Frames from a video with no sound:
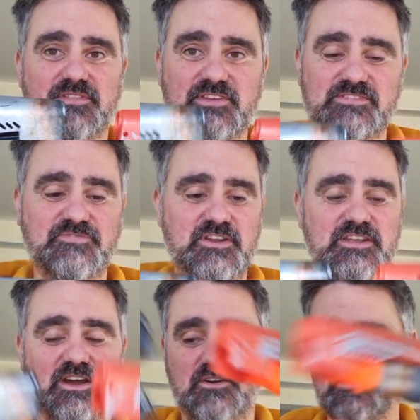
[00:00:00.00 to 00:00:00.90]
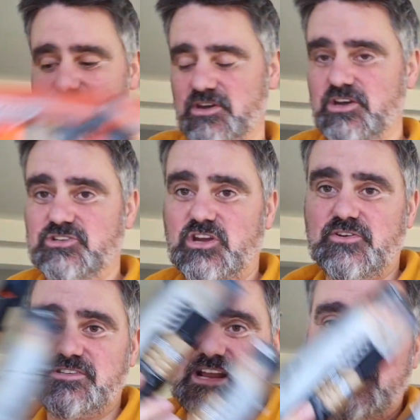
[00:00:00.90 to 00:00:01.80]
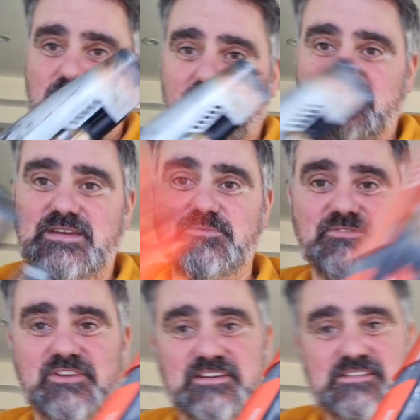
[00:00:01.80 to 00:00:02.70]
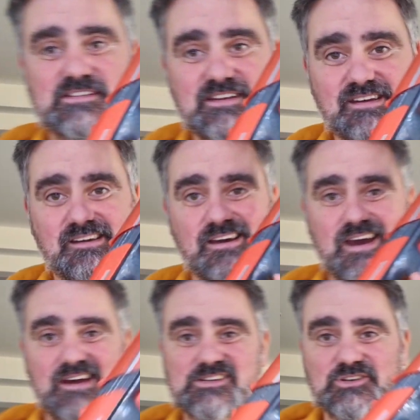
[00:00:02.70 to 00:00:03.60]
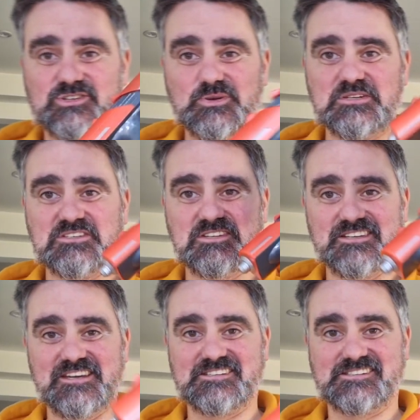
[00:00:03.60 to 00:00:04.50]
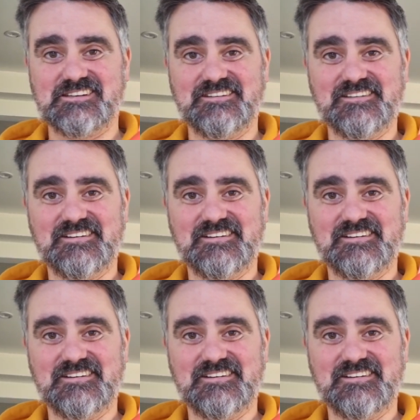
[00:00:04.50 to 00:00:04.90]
this video and show you exactly what I did with this as I do it to this.